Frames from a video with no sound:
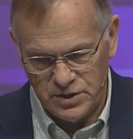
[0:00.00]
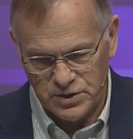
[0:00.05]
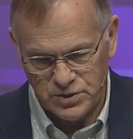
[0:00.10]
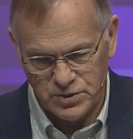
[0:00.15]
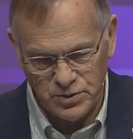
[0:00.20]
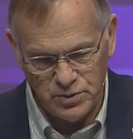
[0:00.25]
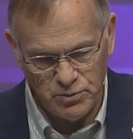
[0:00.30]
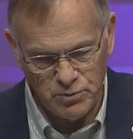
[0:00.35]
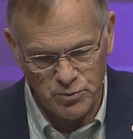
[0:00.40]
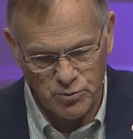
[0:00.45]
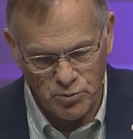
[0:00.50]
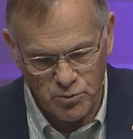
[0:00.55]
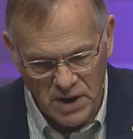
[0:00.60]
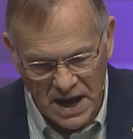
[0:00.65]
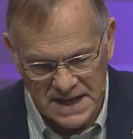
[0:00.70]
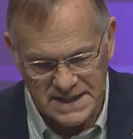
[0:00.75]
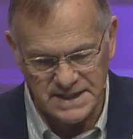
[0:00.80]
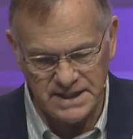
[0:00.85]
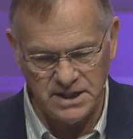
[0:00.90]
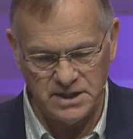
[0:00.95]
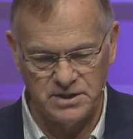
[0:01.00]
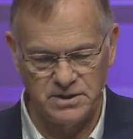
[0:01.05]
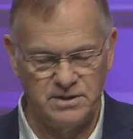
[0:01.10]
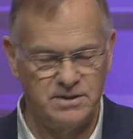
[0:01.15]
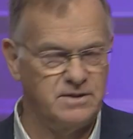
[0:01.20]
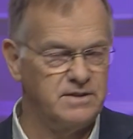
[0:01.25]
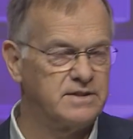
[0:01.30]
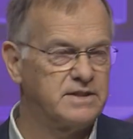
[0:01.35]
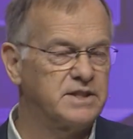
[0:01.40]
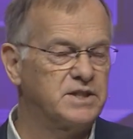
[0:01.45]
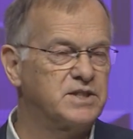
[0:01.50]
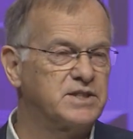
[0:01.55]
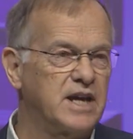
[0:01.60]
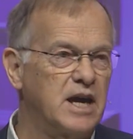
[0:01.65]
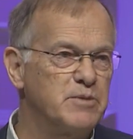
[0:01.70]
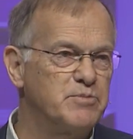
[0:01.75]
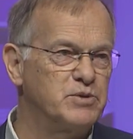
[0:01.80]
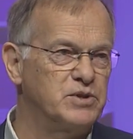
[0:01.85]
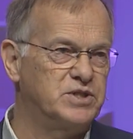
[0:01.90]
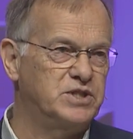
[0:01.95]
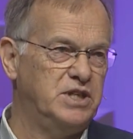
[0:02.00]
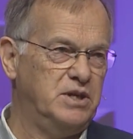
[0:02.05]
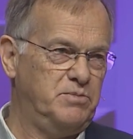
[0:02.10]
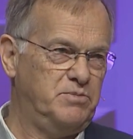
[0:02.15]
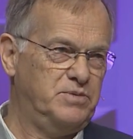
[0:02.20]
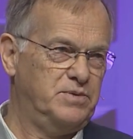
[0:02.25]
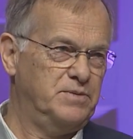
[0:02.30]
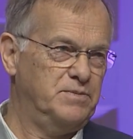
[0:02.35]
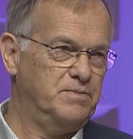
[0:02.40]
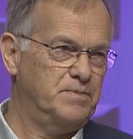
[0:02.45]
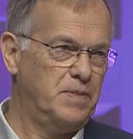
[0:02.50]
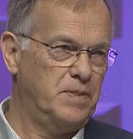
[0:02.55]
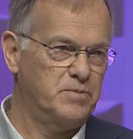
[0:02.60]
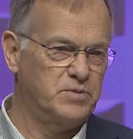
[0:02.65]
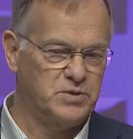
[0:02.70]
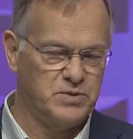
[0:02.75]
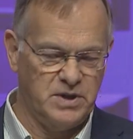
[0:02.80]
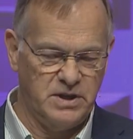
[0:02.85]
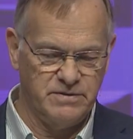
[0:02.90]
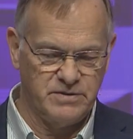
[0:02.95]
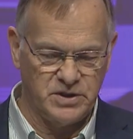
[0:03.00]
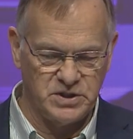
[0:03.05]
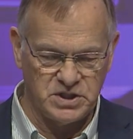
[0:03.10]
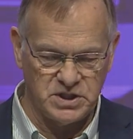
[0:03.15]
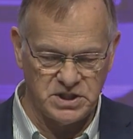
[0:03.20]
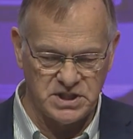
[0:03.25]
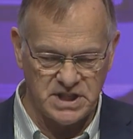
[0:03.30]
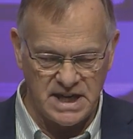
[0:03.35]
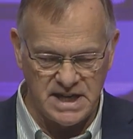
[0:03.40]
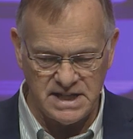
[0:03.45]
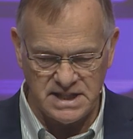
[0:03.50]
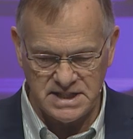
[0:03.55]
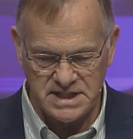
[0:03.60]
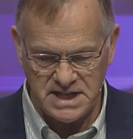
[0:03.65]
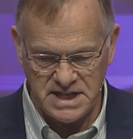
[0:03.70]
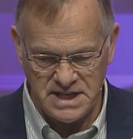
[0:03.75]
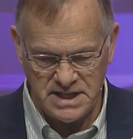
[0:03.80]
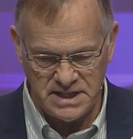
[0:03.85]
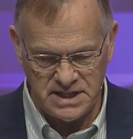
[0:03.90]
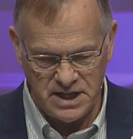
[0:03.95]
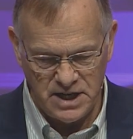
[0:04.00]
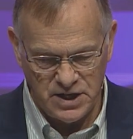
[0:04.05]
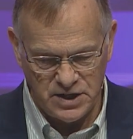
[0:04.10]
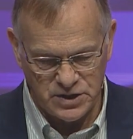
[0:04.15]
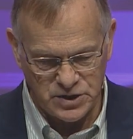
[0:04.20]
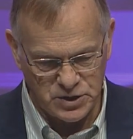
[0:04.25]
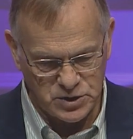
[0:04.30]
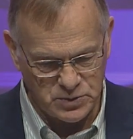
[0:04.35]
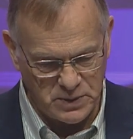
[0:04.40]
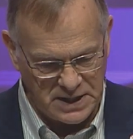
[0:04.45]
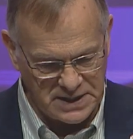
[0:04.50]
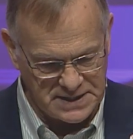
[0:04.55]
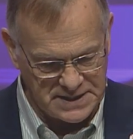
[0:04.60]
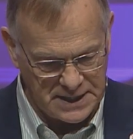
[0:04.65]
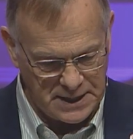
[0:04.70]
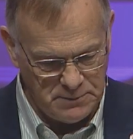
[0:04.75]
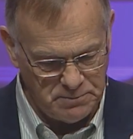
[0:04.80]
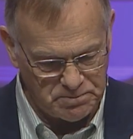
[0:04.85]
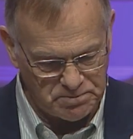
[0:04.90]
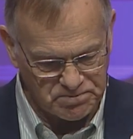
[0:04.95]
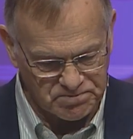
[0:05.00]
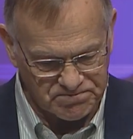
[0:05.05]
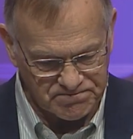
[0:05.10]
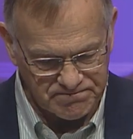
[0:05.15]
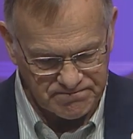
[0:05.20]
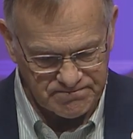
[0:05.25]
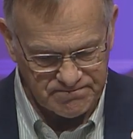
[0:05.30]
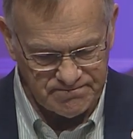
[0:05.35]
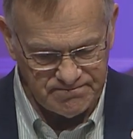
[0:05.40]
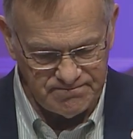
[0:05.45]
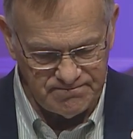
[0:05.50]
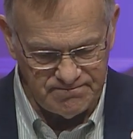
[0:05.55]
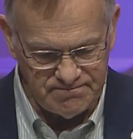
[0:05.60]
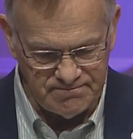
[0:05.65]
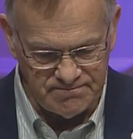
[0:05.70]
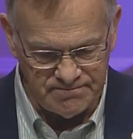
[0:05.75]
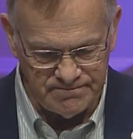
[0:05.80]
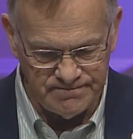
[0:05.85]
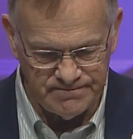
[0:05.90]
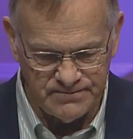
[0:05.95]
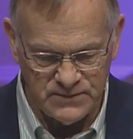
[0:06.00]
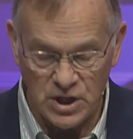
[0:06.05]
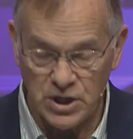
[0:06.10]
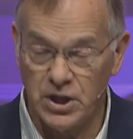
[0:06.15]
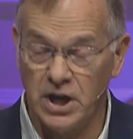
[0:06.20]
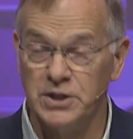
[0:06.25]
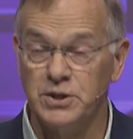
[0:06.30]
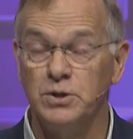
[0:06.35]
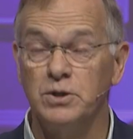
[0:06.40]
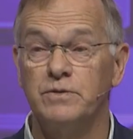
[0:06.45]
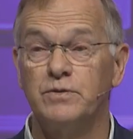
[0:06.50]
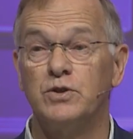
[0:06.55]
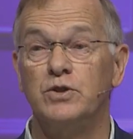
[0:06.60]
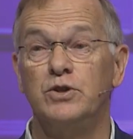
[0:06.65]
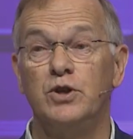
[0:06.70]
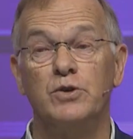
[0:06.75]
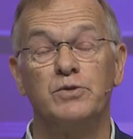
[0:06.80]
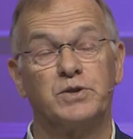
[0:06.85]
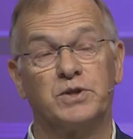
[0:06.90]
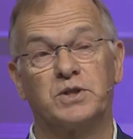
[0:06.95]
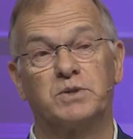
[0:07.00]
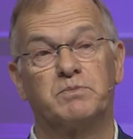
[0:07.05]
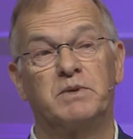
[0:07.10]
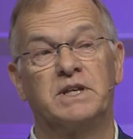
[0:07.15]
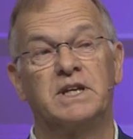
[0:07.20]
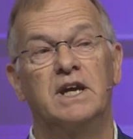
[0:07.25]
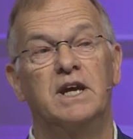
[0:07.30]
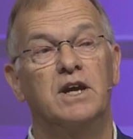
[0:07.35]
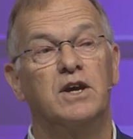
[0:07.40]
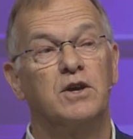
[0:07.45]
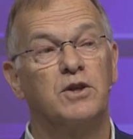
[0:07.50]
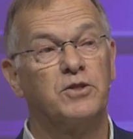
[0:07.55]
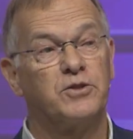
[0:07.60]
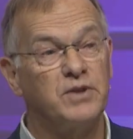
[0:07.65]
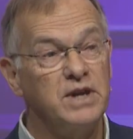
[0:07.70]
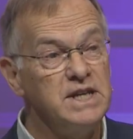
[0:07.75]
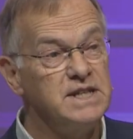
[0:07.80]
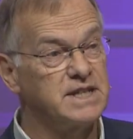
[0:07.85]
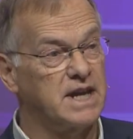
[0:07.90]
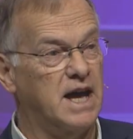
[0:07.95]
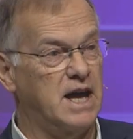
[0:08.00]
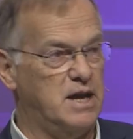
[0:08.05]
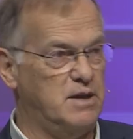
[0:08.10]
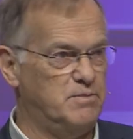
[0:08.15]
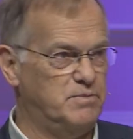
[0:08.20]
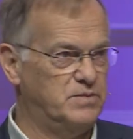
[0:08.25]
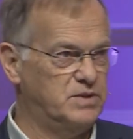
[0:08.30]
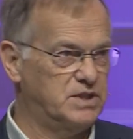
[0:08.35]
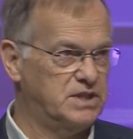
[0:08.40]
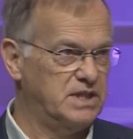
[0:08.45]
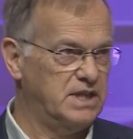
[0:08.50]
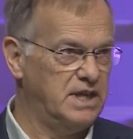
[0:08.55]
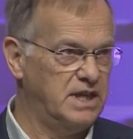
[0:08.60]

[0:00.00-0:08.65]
to radical discipleship between verses 18 to 20. Now, I don't know if you noticed, but three times